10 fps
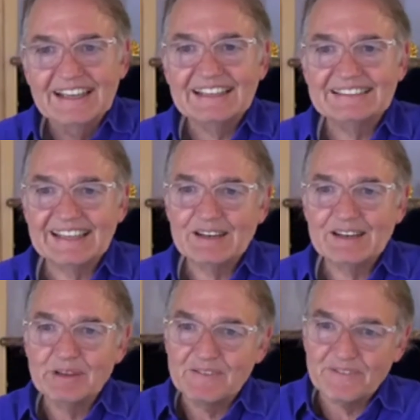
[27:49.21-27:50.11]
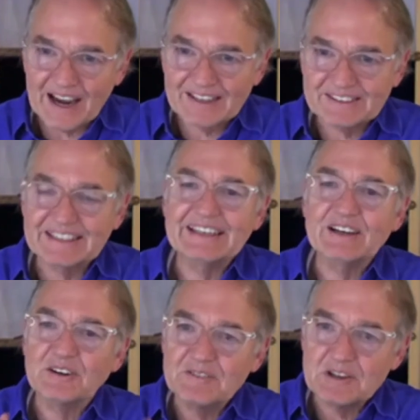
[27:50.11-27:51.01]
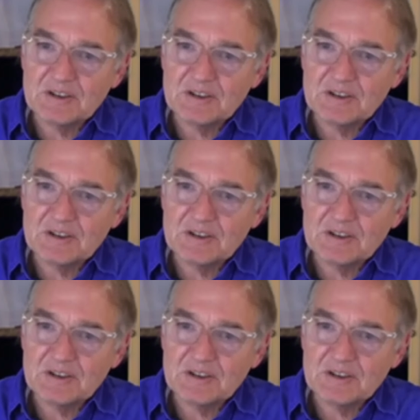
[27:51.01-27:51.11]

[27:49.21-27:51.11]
is that he'll be affectionate, he'll give you